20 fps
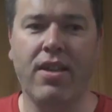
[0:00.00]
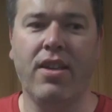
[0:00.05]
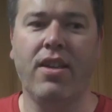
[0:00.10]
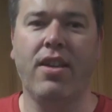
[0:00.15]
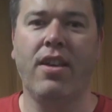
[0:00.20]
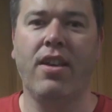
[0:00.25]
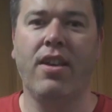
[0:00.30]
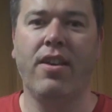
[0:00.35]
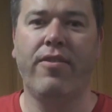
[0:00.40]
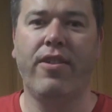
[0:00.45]

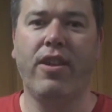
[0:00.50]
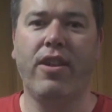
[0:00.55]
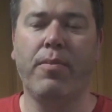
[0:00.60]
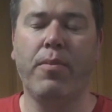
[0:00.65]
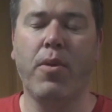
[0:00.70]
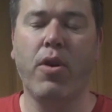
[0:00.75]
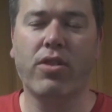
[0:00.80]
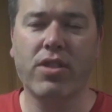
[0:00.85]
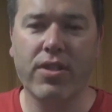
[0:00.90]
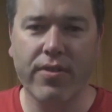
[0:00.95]
I feel
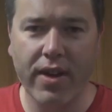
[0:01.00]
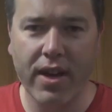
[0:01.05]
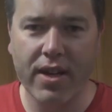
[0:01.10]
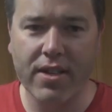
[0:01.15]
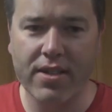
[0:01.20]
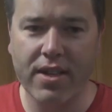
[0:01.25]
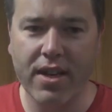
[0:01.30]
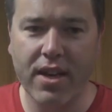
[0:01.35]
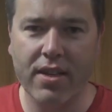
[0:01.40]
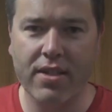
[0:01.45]

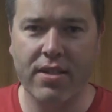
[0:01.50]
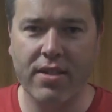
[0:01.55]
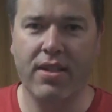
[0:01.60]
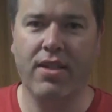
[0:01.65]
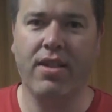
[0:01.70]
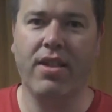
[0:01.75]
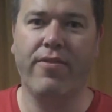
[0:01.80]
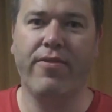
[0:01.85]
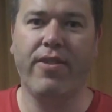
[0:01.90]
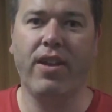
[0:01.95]
motivated,
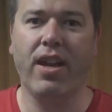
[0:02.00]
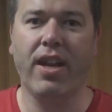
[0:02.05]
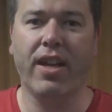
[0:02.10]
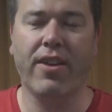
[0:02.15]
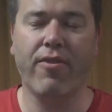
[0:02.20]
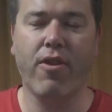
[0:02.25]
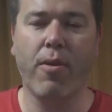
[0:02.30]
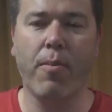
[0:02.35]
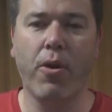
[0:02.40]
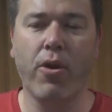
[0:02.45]
feel like
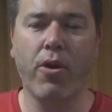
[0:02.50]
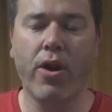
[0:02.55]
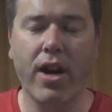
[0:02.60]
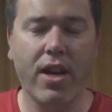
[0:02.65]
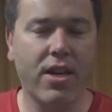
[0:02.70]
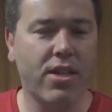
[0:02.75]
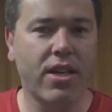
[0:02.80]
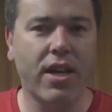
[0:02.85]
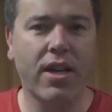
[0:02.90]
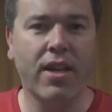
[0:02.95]
I've got more
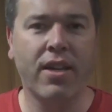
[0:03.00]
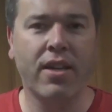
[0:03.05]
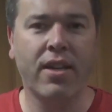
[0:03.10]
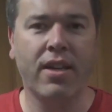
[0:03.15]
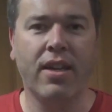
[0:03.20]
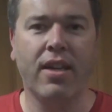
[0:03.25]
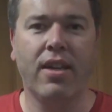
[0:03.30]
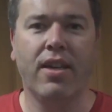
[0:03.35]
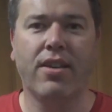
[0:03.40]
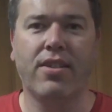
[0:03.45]
energy,
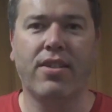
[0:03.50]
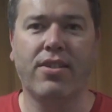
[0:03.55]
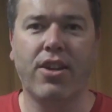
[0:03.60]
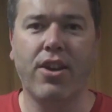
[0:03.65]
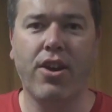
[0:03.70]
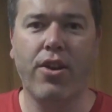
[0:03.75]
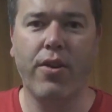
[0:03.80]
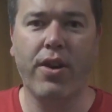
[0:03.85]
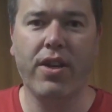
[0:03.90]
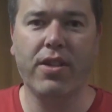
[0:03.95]

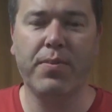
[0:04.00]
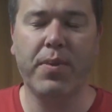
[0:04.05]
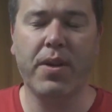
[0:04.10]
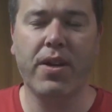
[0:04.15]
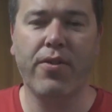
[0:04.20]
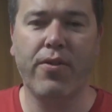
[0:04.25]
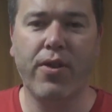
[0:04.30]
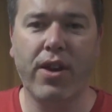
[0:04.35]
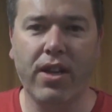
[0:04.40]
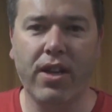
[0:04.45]
so it's
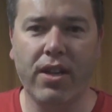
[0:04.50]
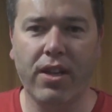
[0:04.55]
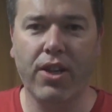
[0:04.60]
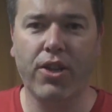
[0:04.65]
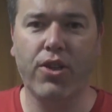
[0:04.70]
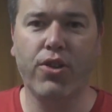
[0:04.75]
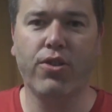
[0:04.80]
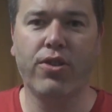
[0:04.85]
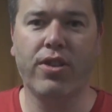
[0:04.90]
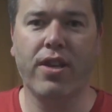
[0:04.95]
been a real
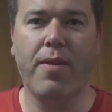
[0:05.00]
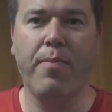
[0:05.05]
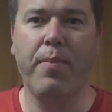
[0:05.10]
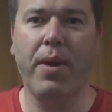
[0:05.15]
good